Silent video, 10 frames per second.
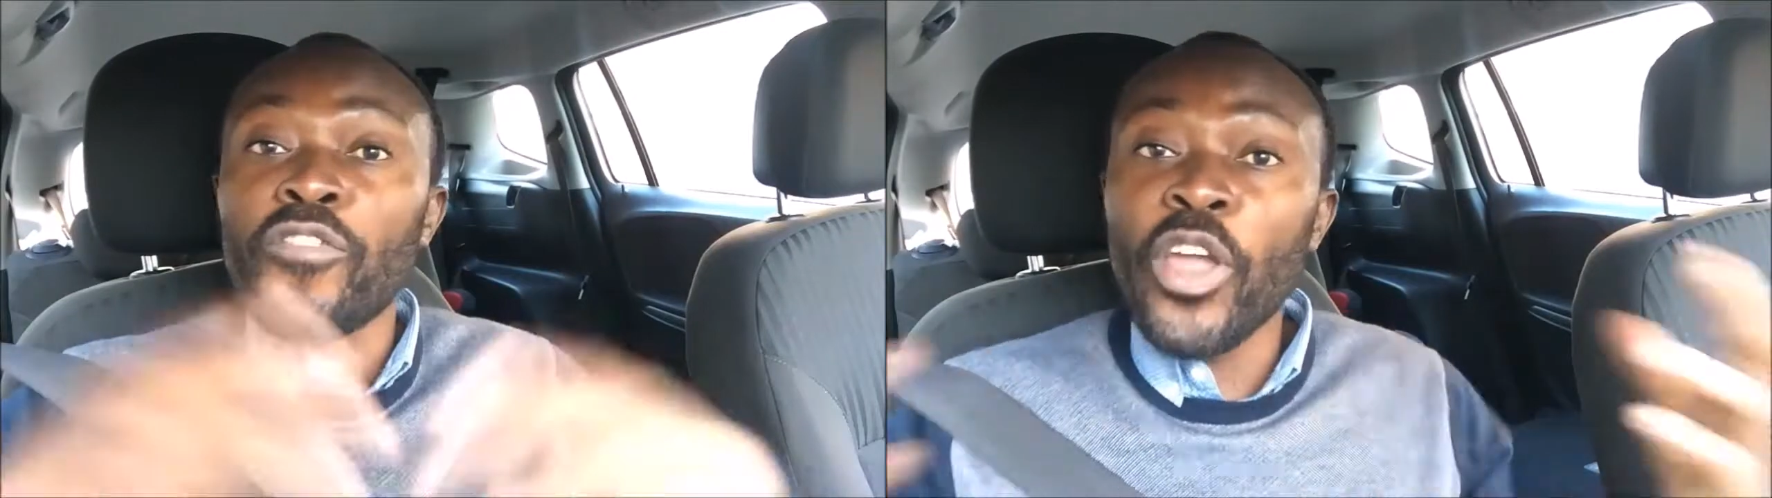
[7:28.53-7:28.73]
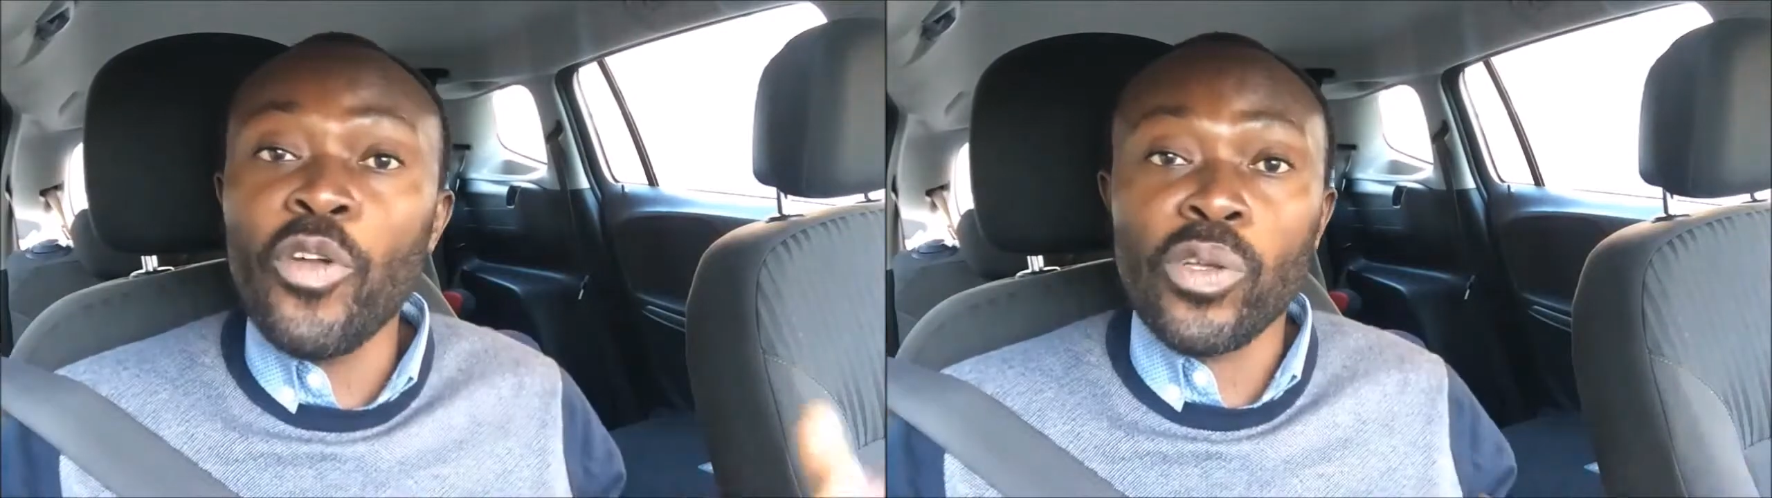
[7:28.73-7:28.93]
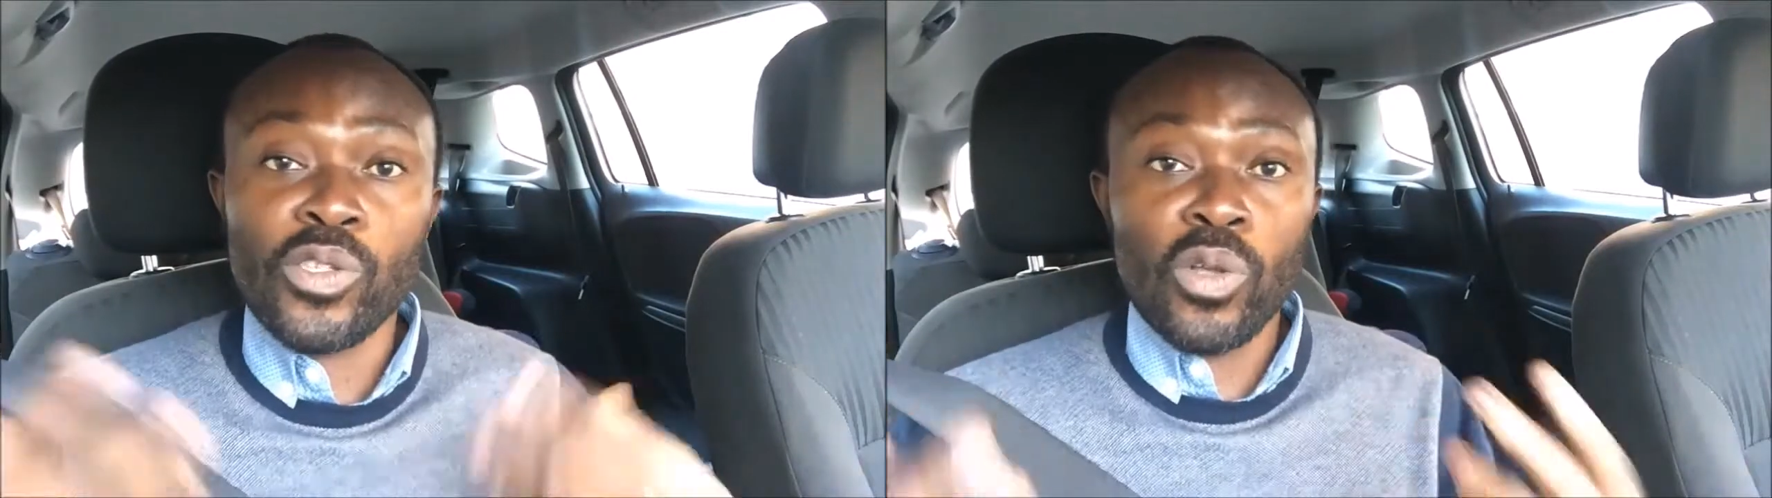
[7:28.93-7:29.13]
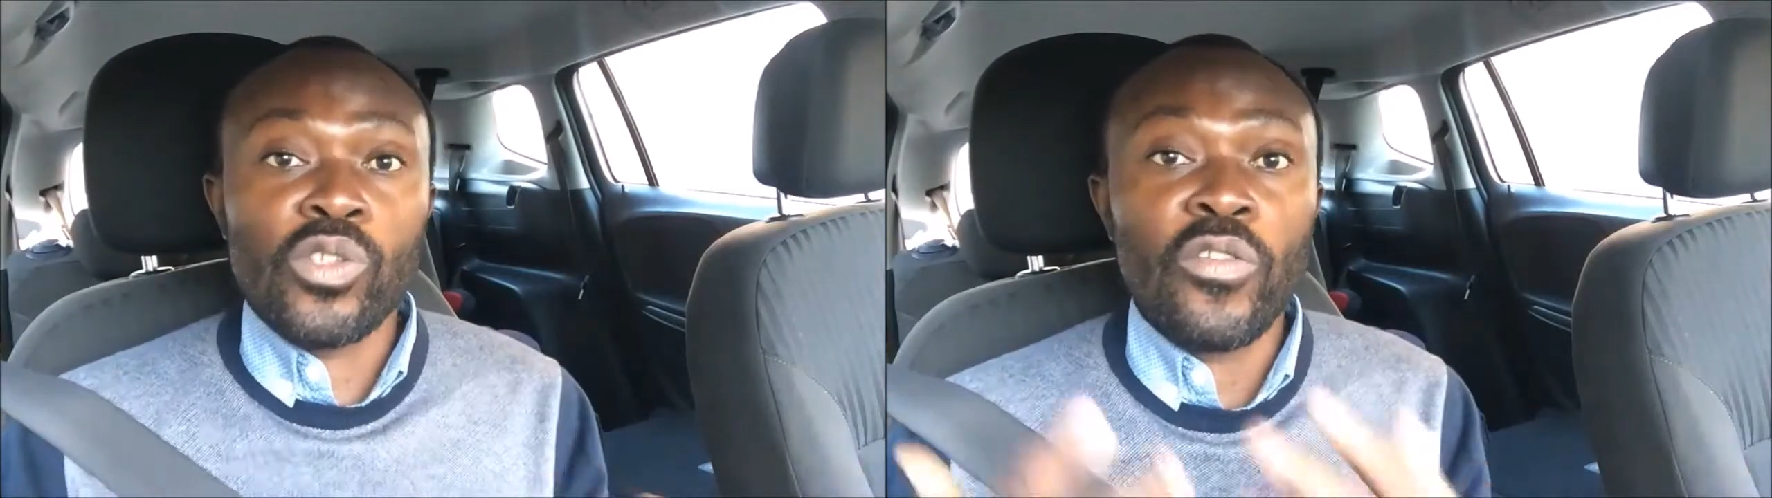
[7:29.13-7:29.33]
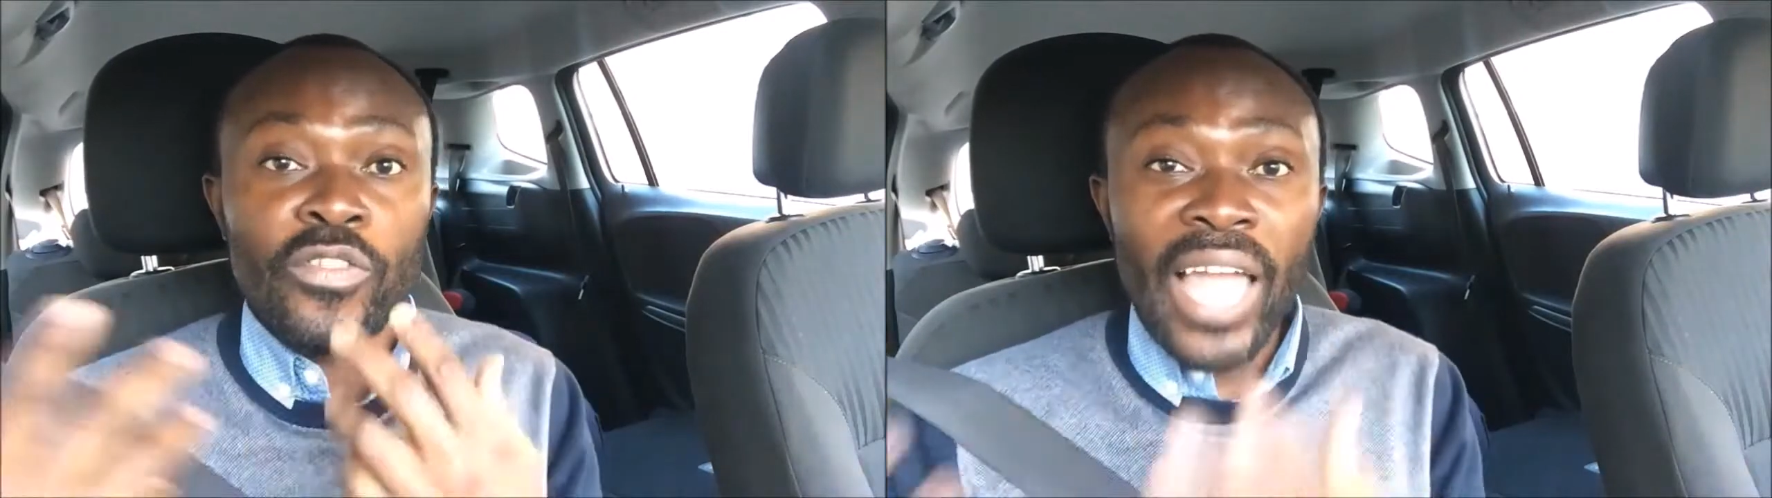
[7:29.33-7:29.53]
various
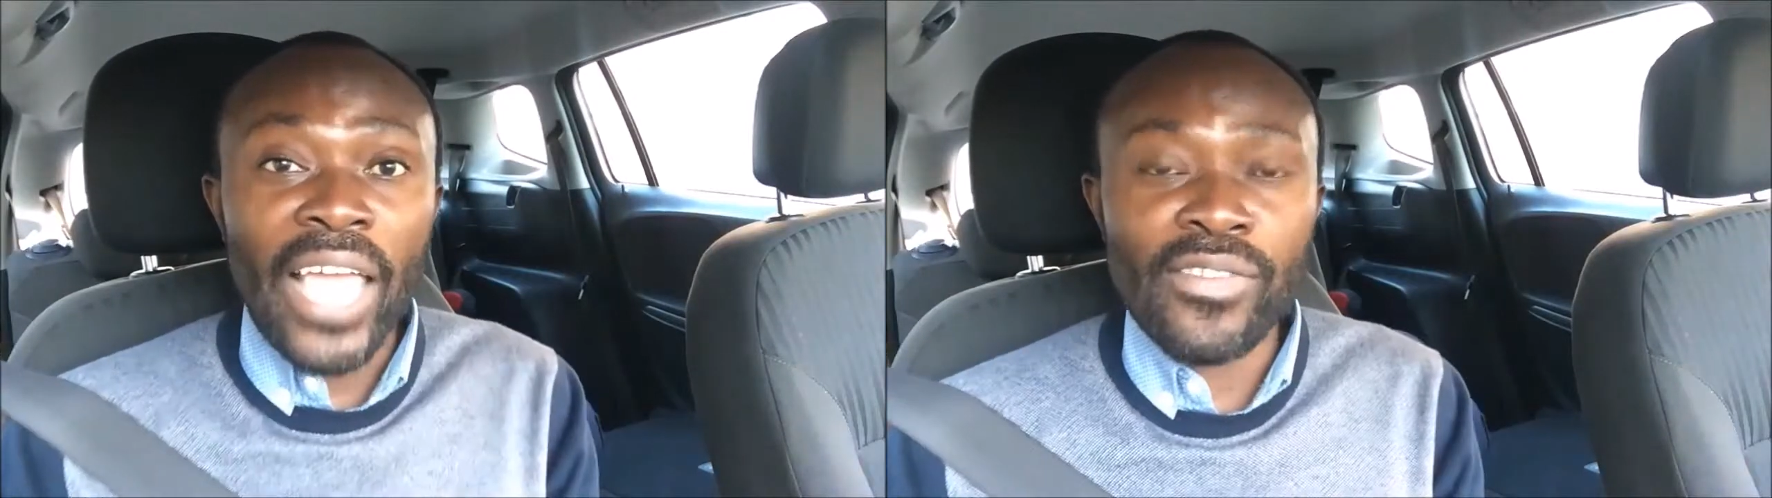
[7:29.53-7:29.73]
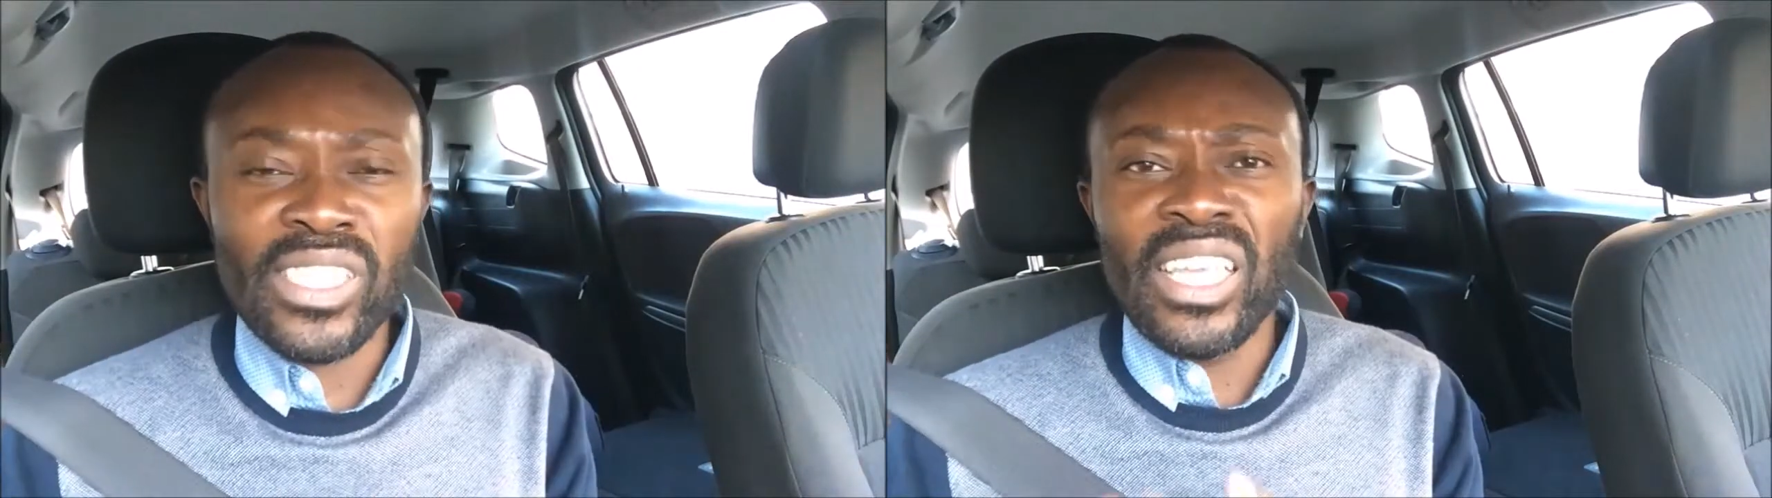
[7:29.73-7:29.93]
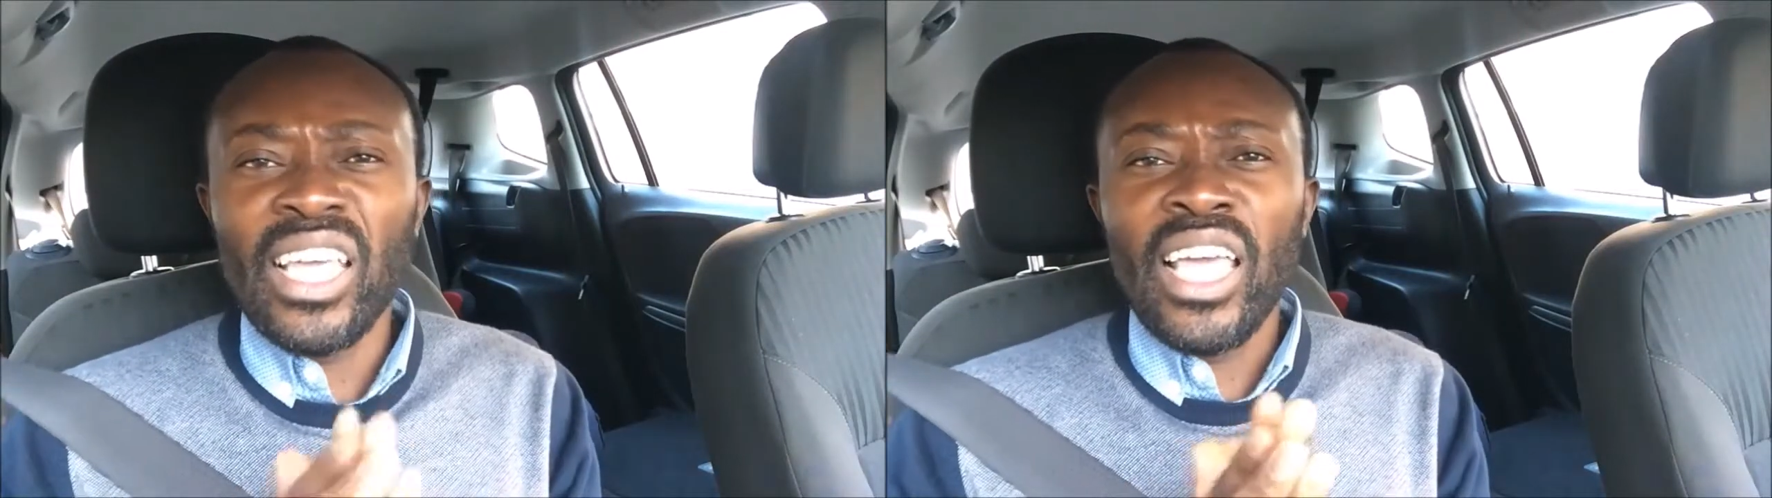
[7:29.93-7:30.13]
sorts of lives.